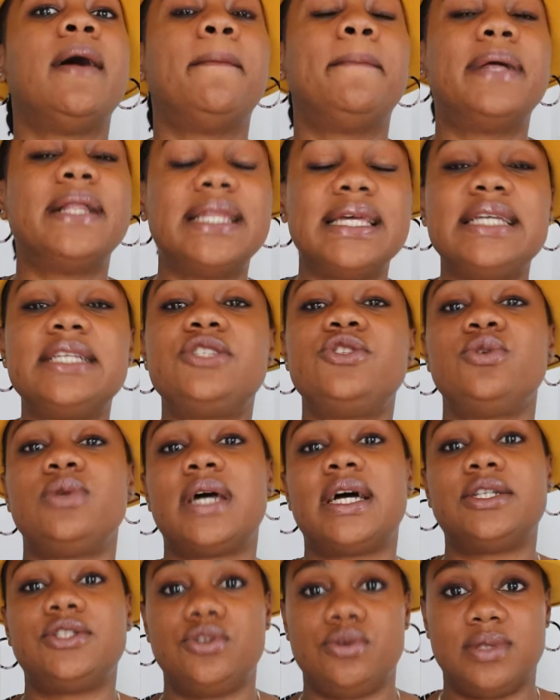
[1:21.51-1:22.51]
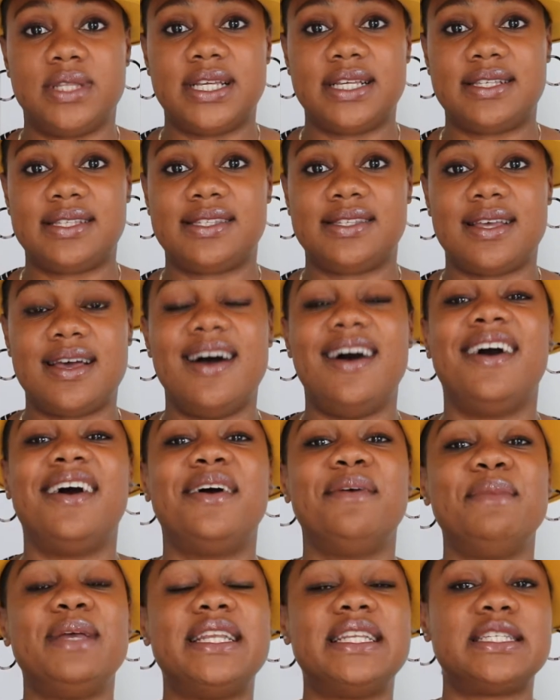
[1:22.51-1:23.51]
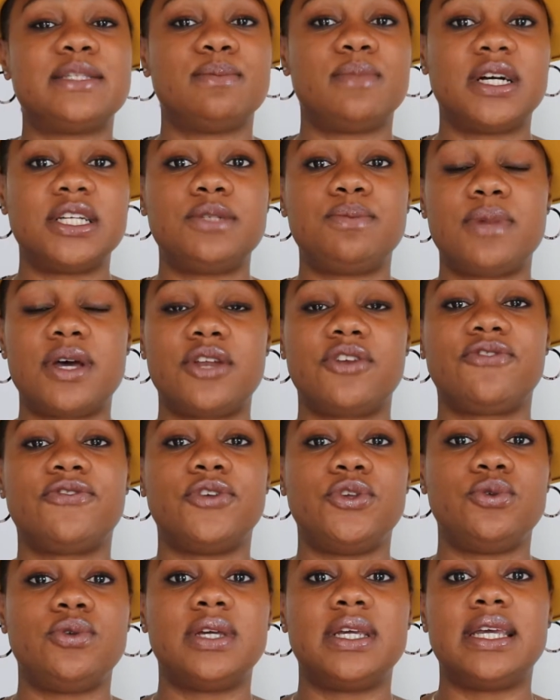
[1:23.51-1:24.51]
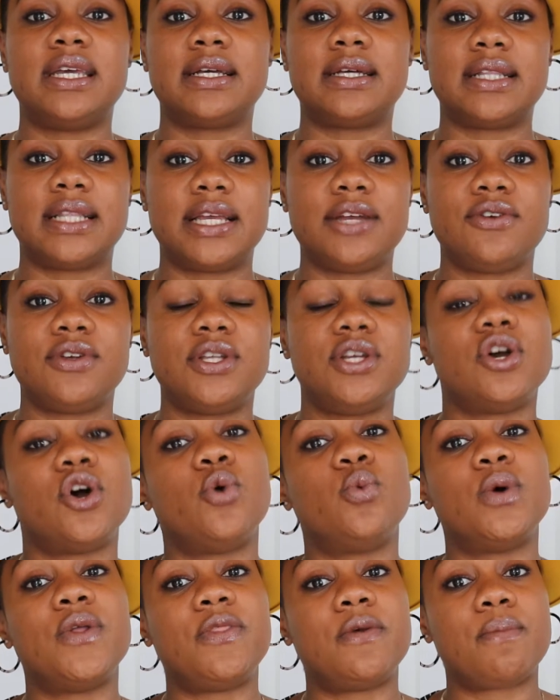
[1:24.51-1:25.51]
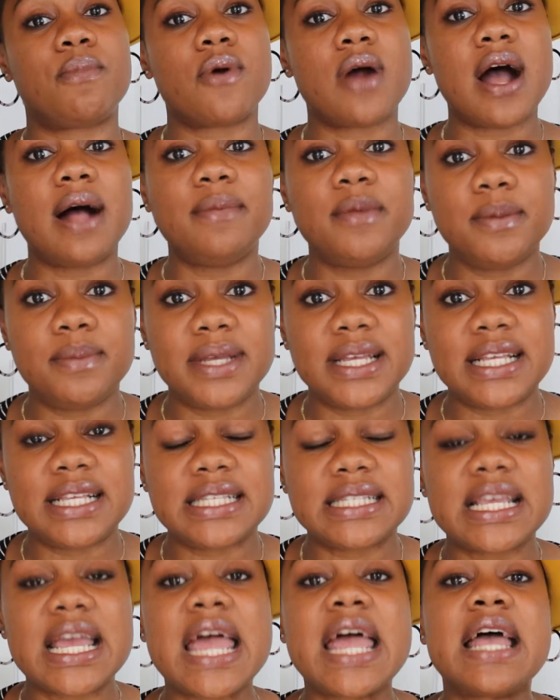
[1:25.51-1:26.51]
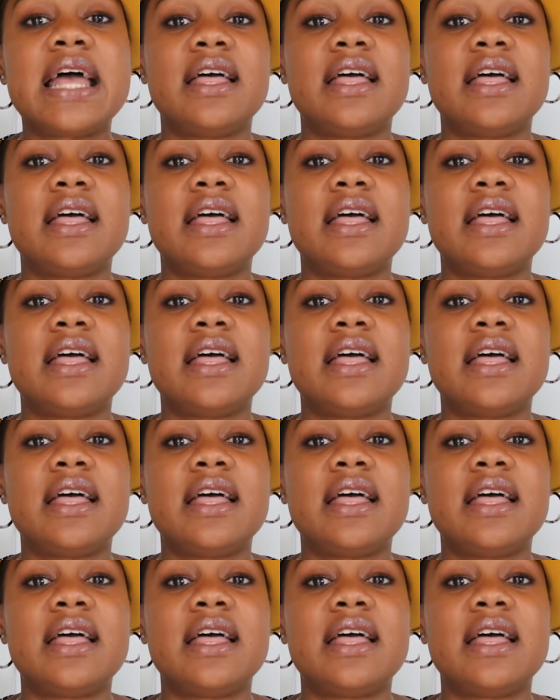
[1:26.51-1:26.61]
please do not do this. It is much better for you to get clarity on what the problem is